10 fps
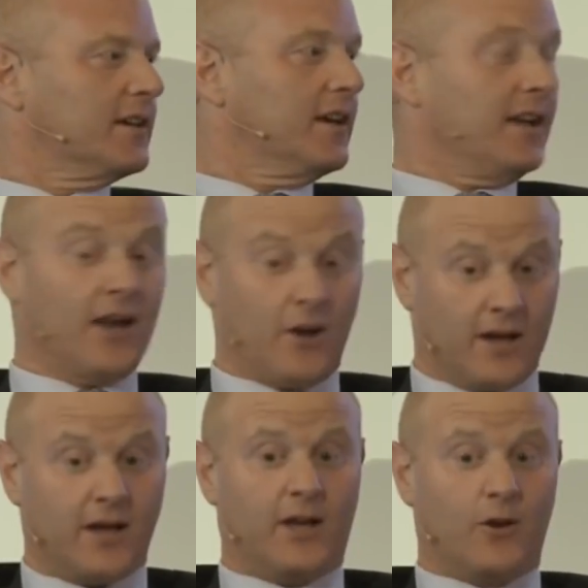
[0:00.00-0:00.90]

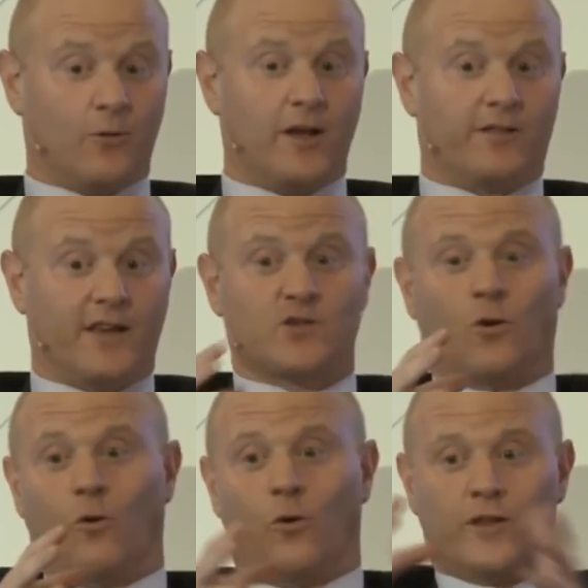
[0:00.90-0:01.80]
In a real, there's
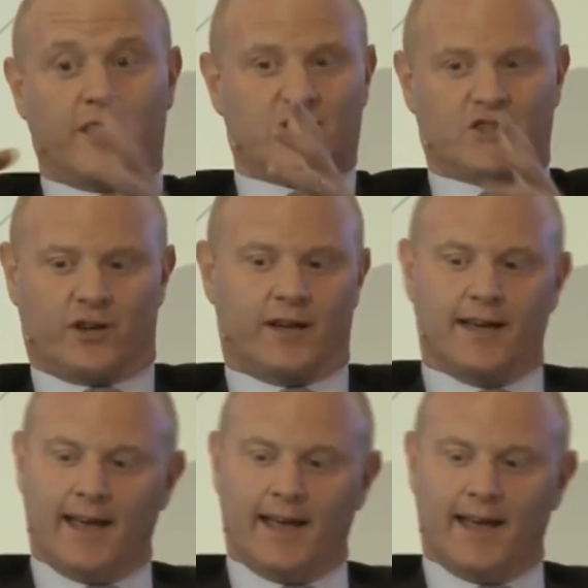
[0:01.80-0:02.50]
all the history.